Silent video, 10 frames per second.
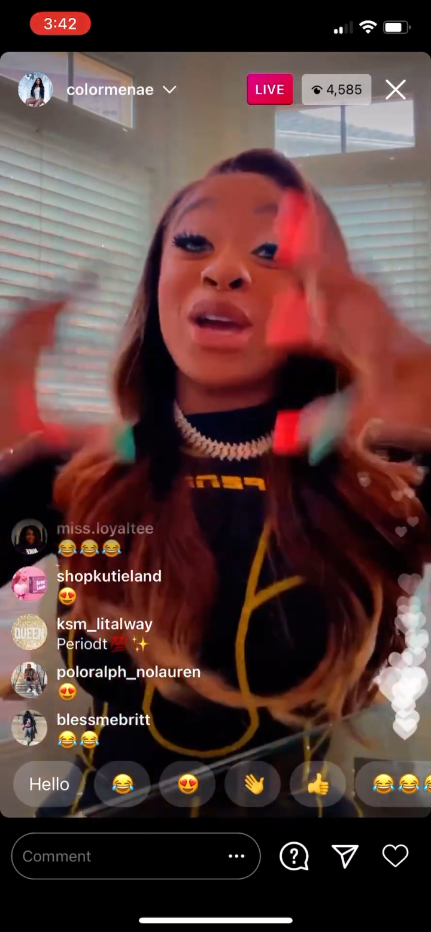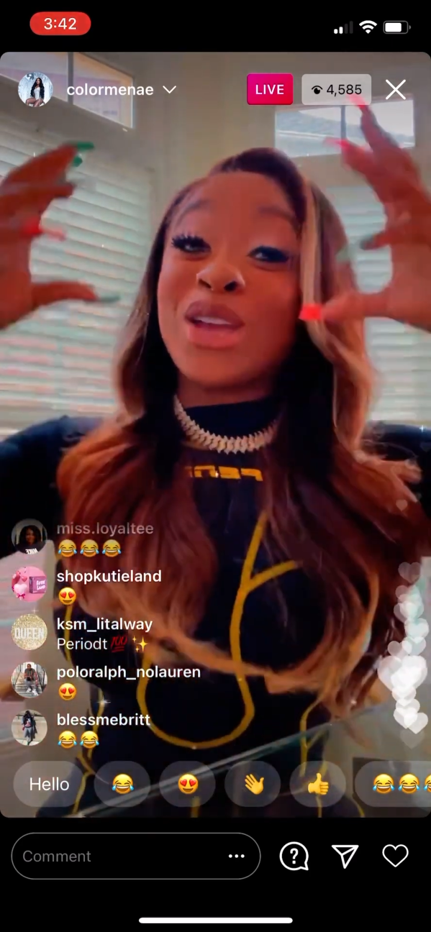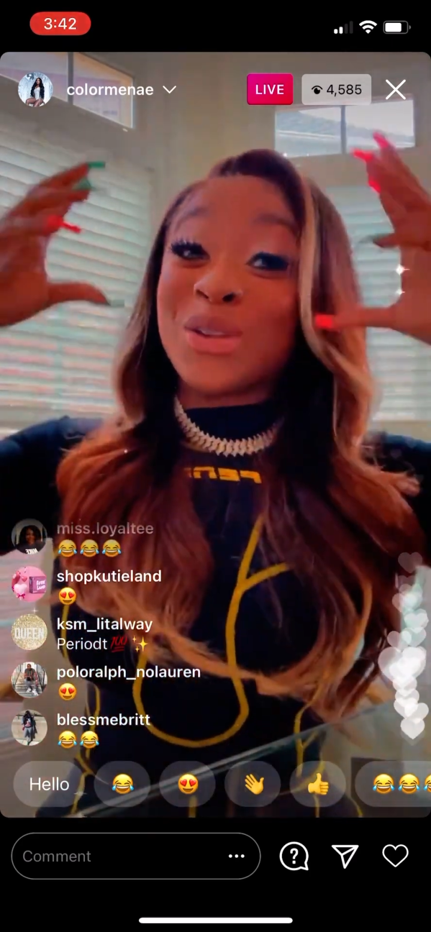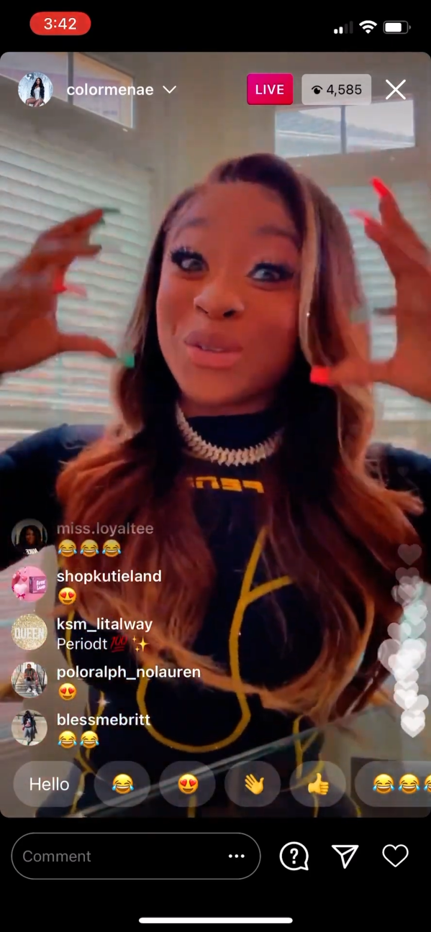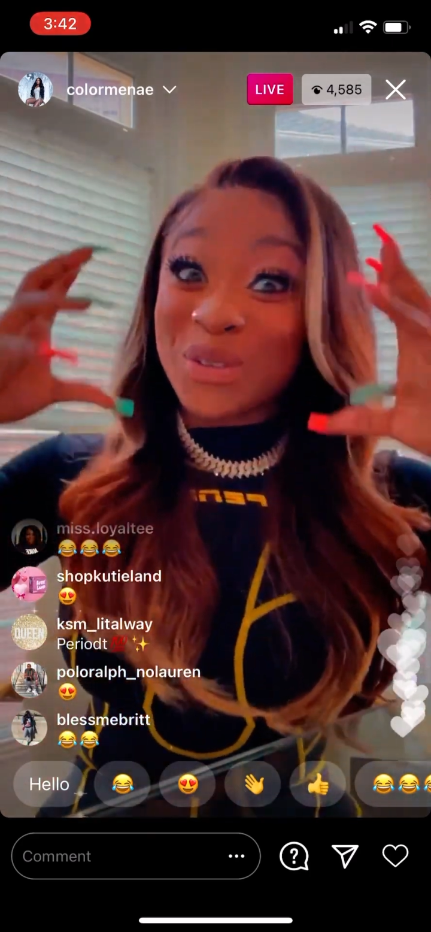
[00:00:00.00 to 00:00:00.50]

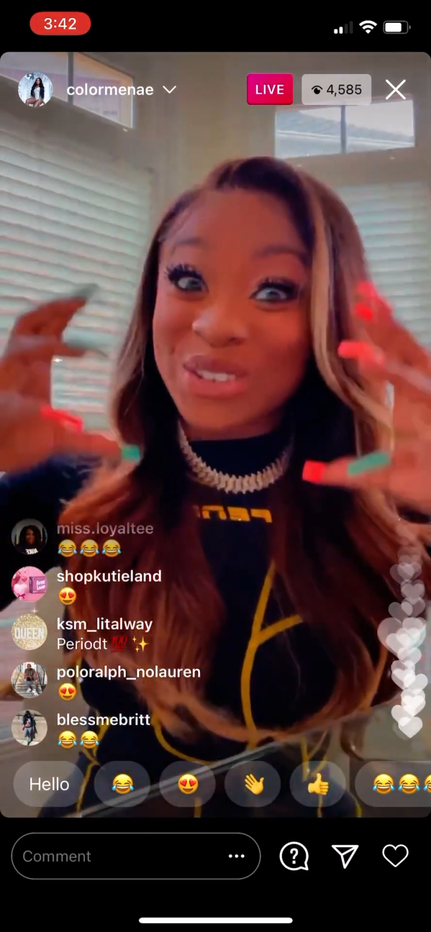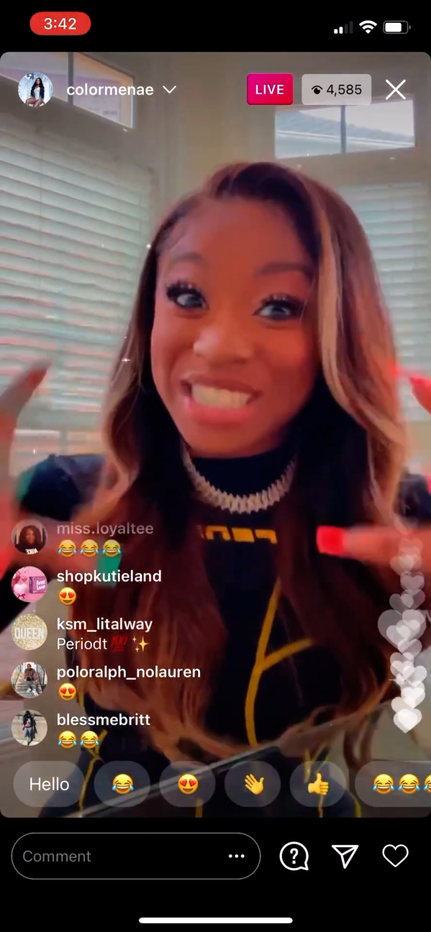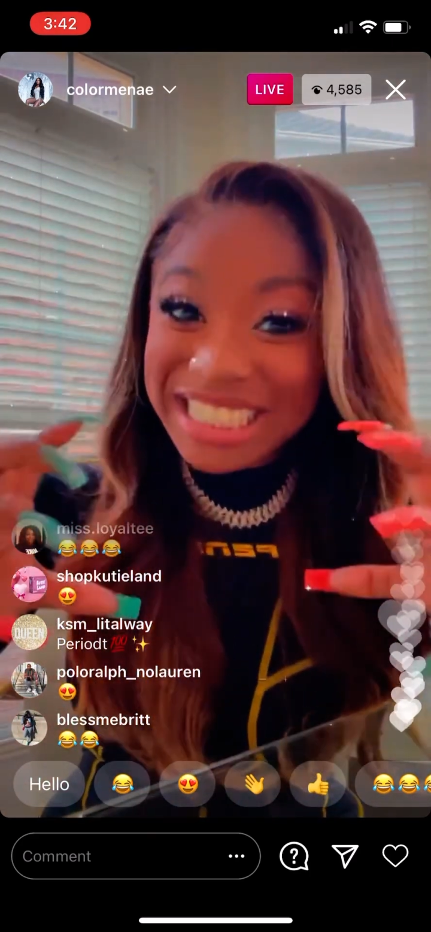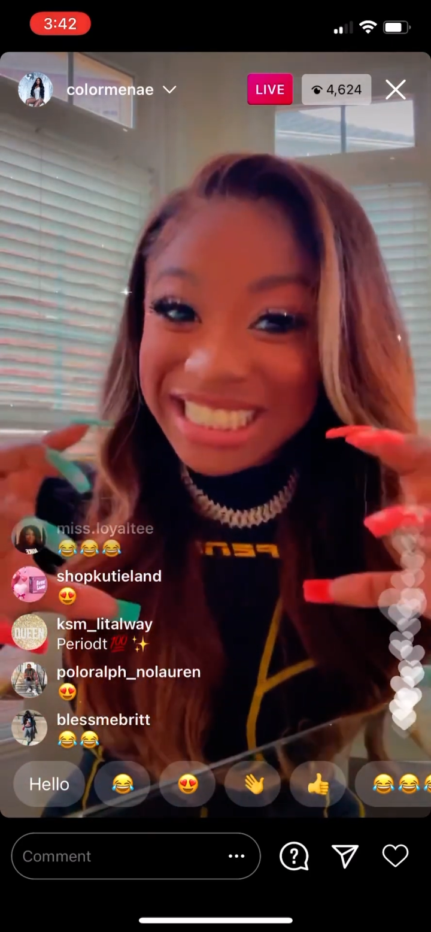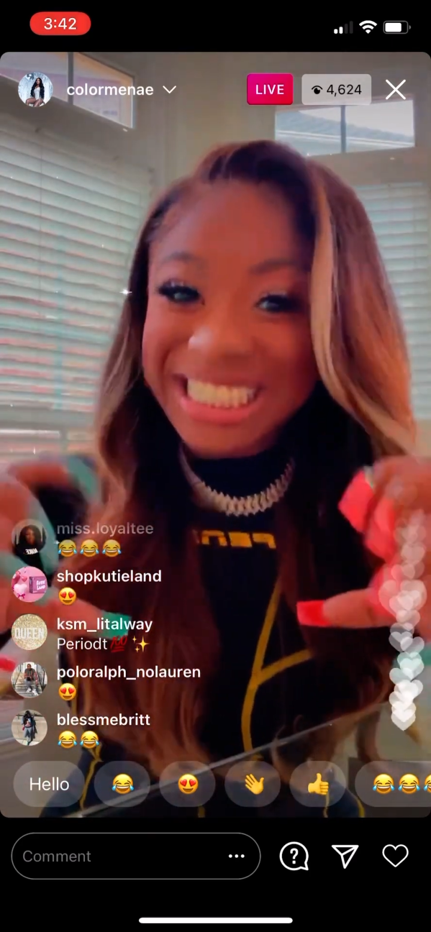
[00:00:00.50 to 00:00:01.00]
can
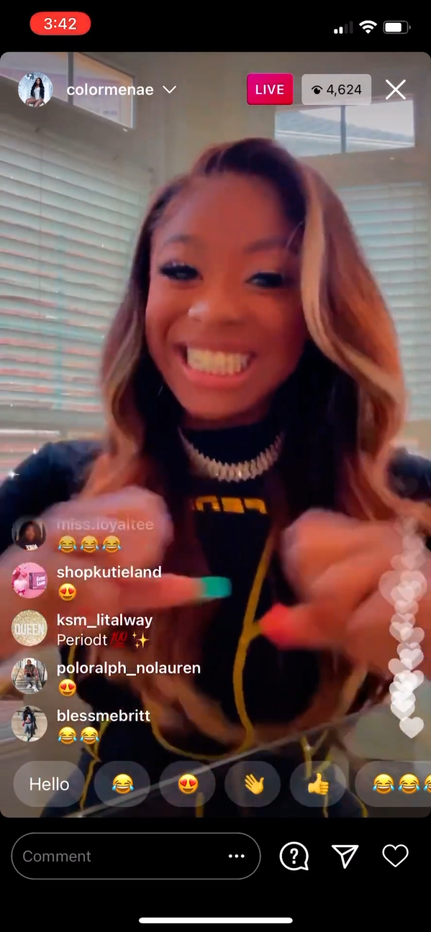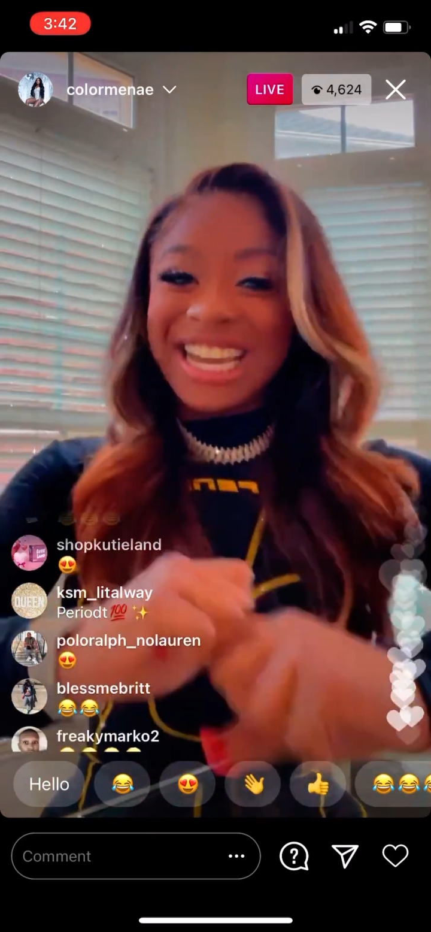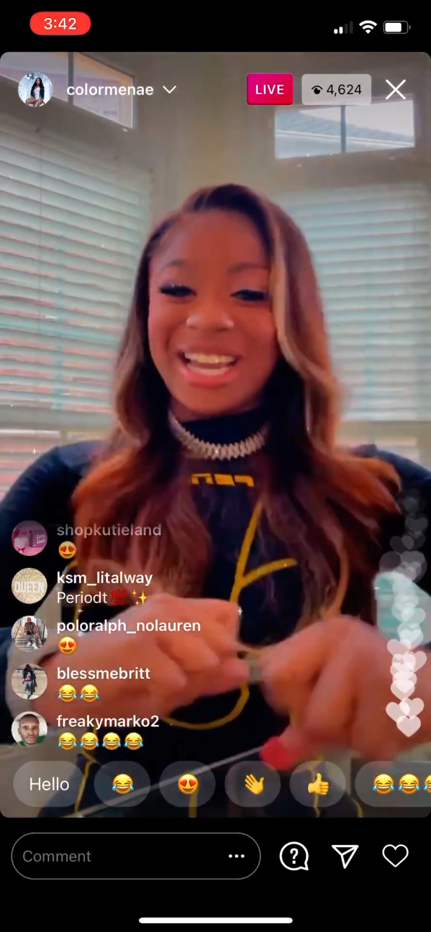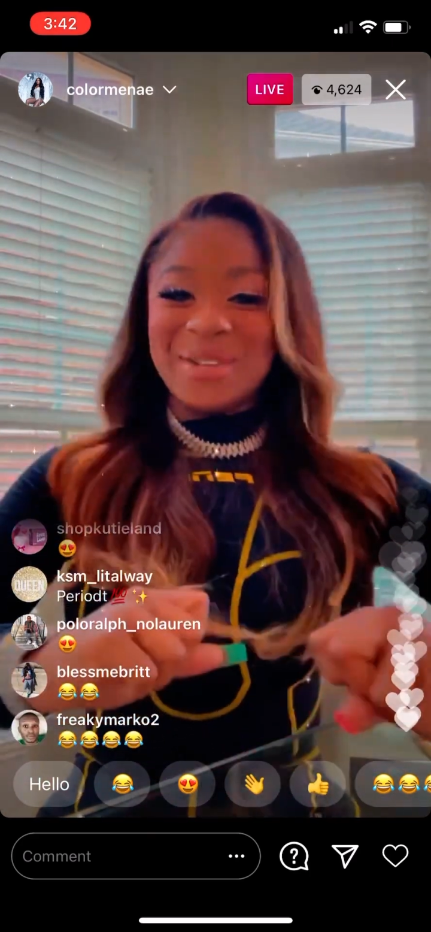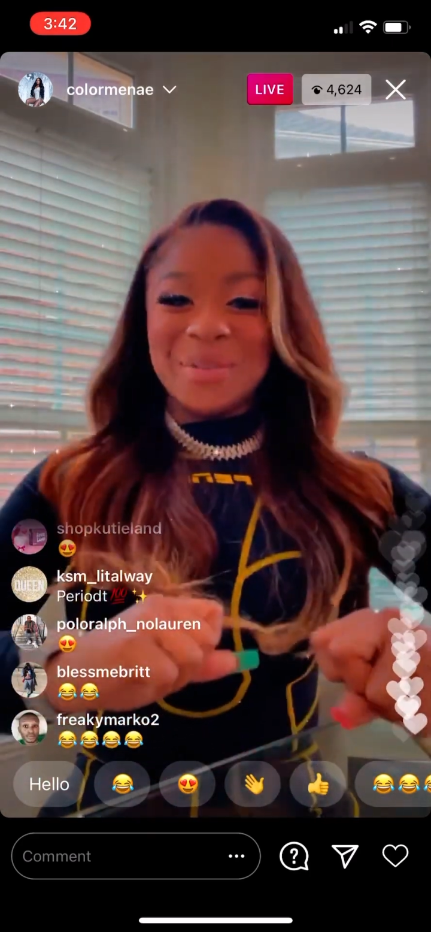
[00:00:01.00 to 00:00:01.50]
really
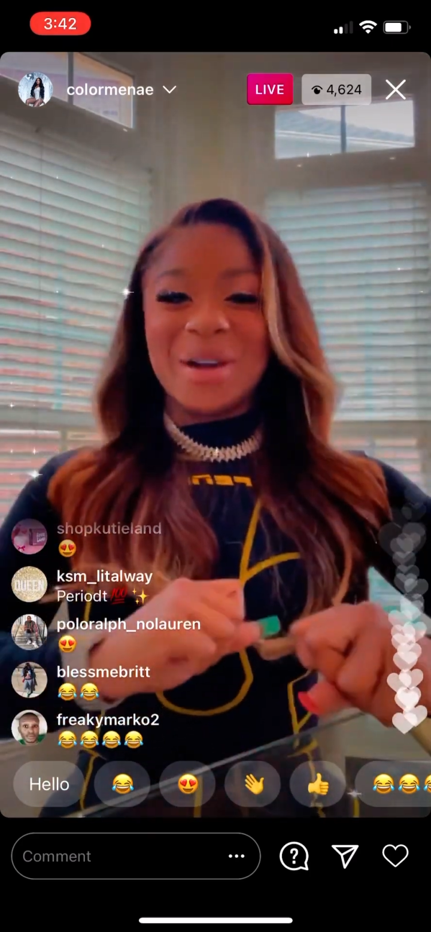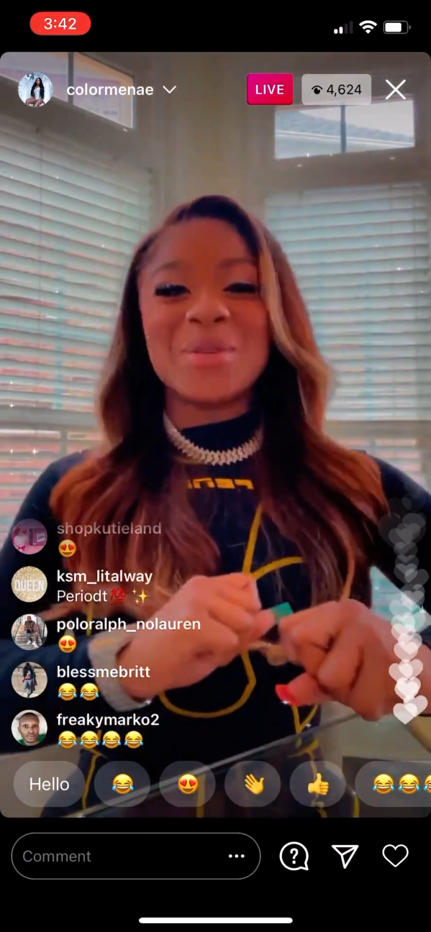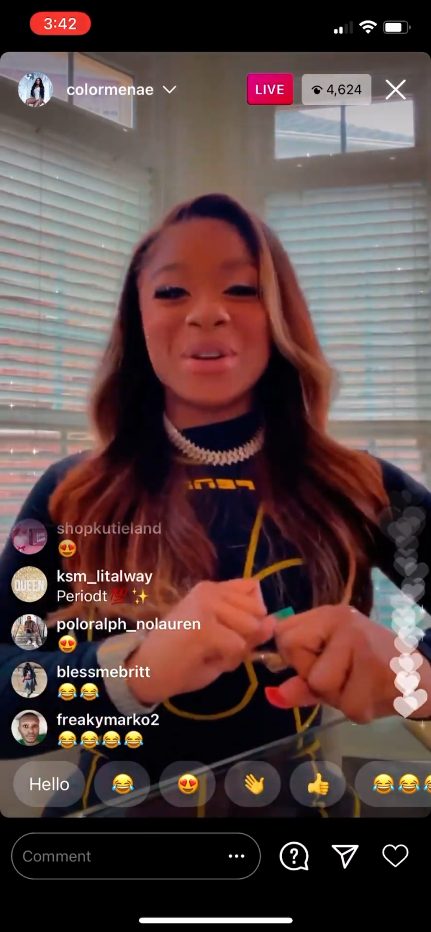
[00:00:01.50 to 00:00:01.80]
hate me. I